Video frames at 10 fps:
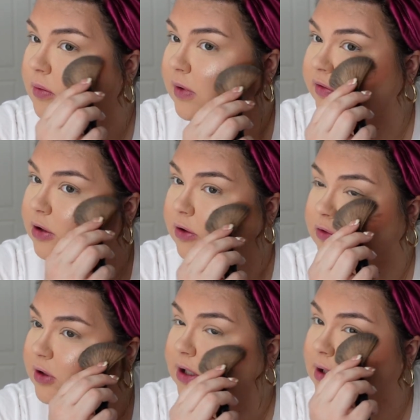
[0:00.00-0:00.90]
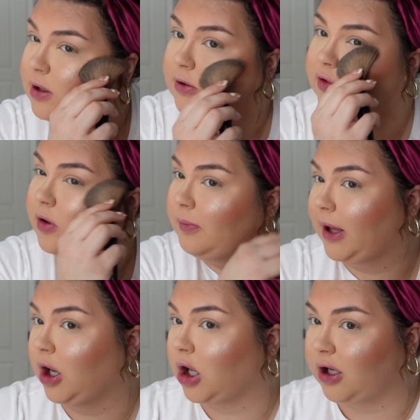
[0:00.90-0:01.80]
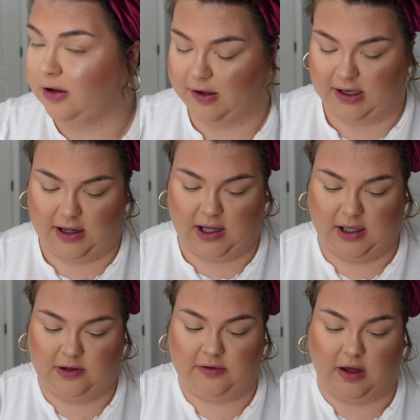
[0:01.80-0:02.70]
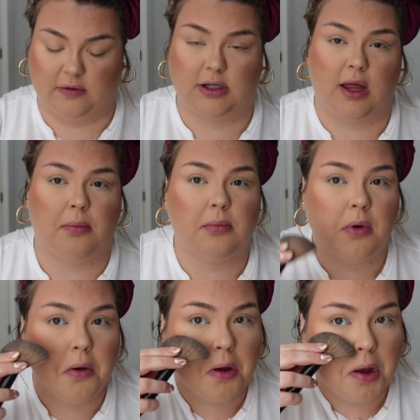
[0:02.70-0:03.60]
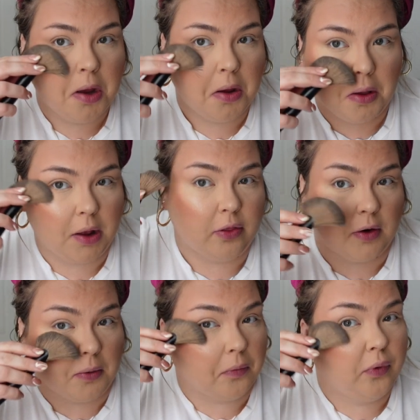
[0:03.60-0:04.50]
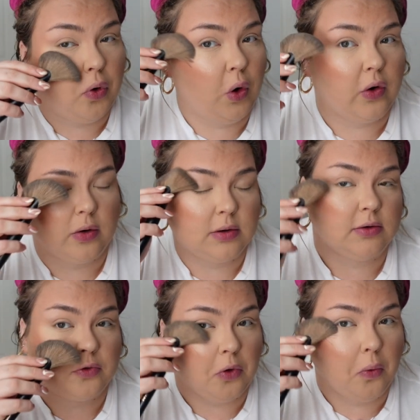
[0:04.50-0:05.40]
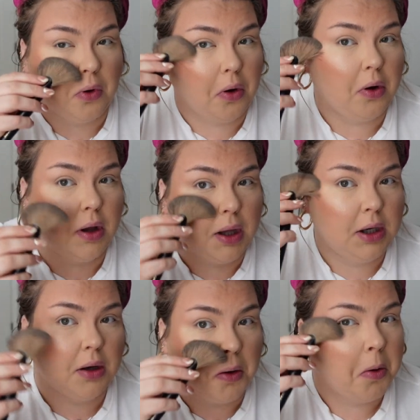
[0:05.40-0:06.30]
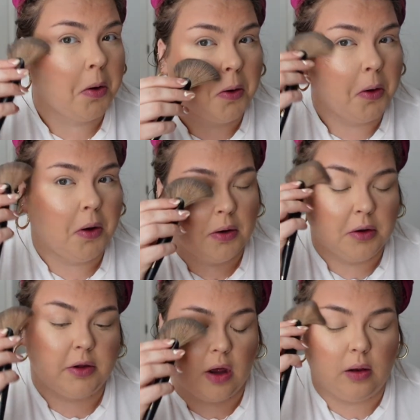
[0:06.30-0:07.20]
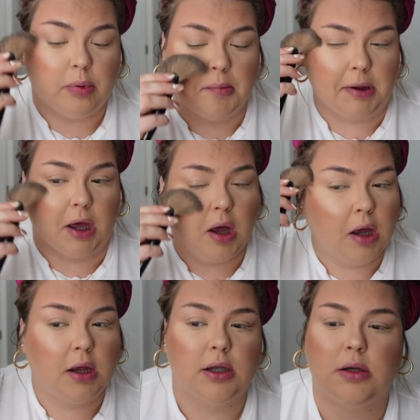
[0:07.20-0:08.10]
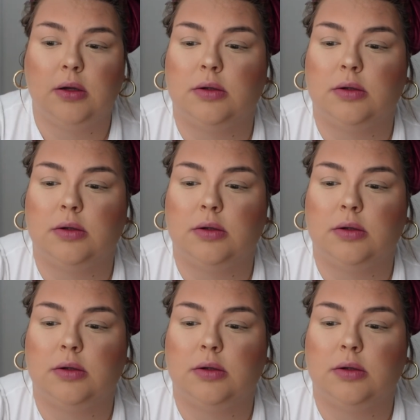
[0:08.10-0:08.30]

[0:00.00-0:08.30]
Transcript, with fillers: Revolution took my heart the day that I discovered them. Like they're whew, so good. Y'all put me on.